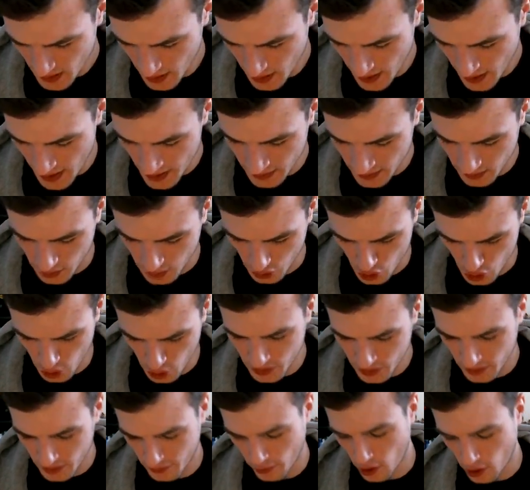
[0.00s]
and the
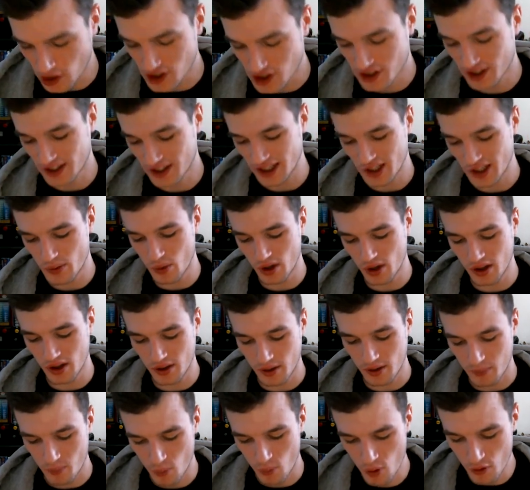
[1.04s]
troops fortunately will
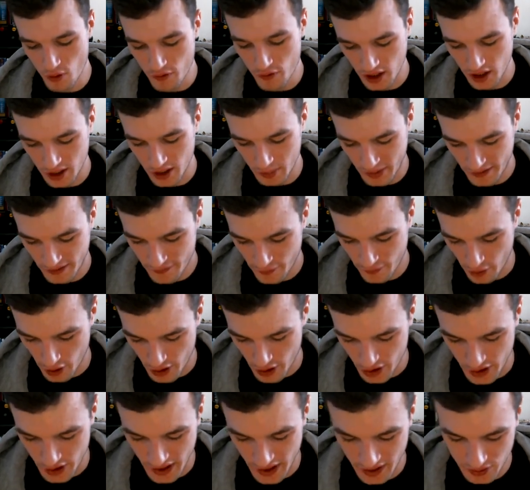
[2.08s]
move a little bit
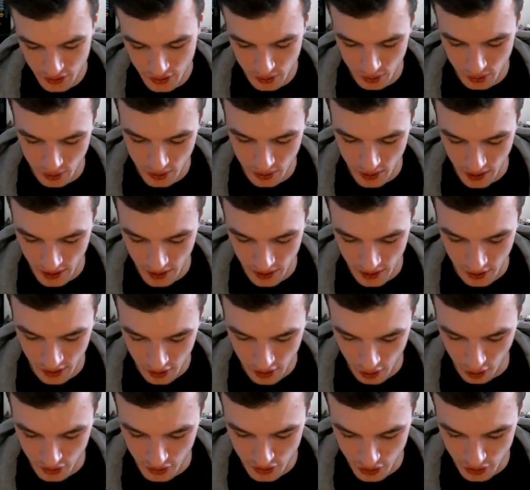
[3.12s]
further into
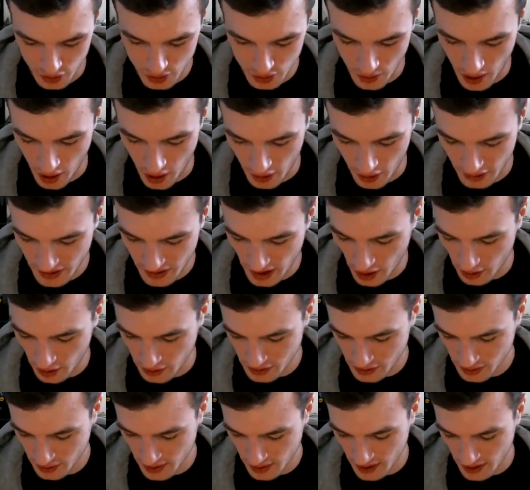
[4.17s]
closer to our tower.
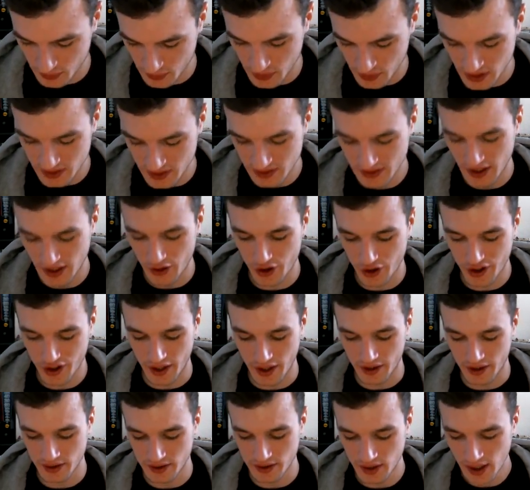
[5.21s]
So this means
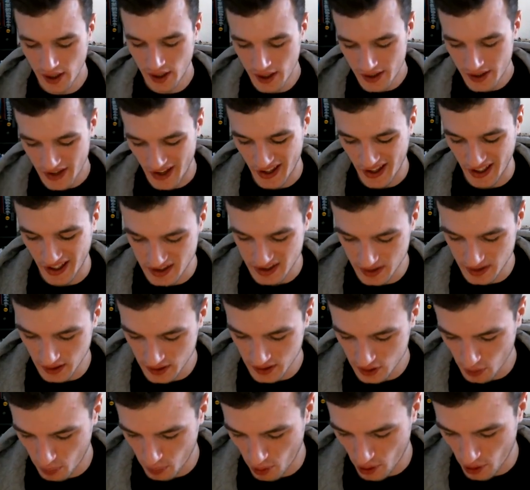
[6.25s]
they can still
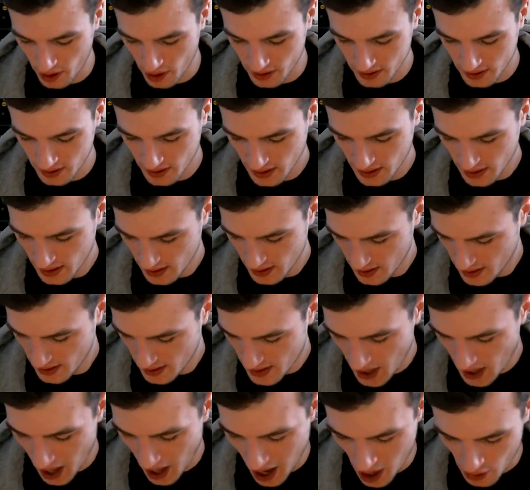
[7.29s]
support
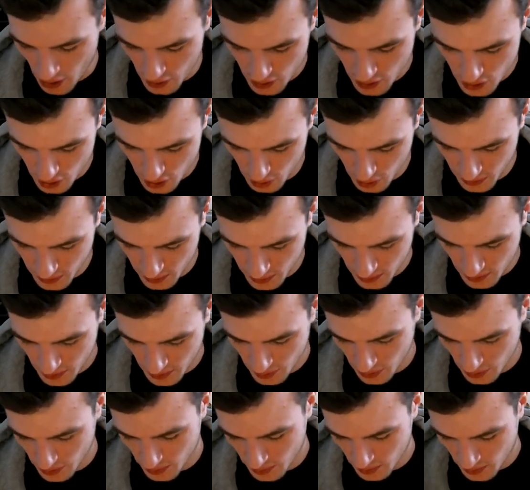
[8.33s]
our troops
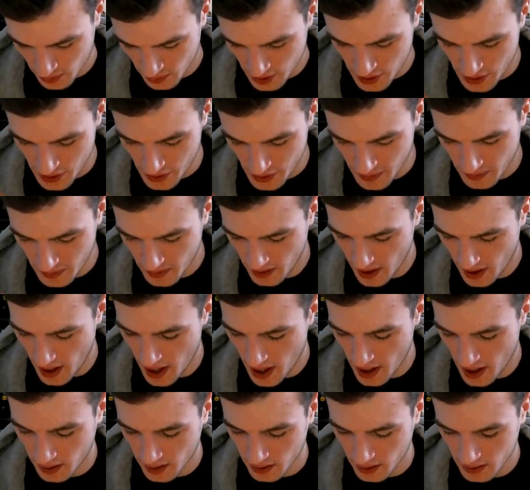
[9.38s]
here,
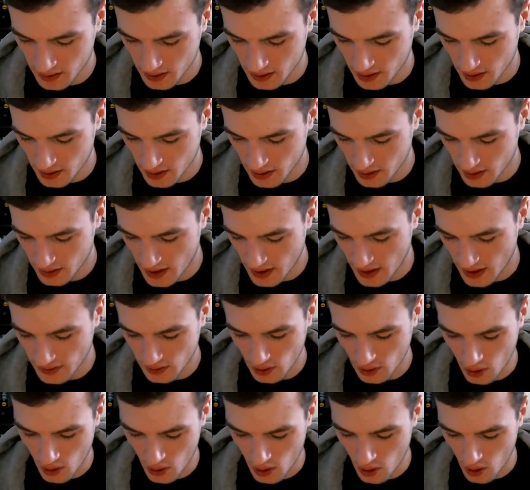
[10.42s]
and that's
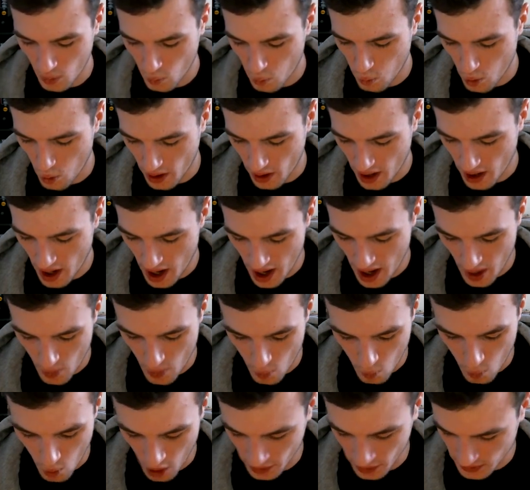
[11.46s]
all what I
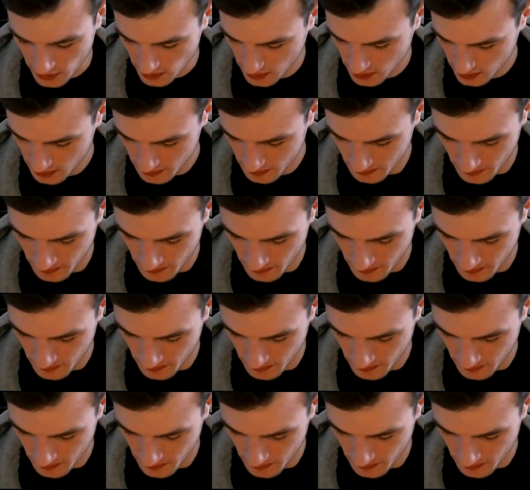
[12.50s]
want.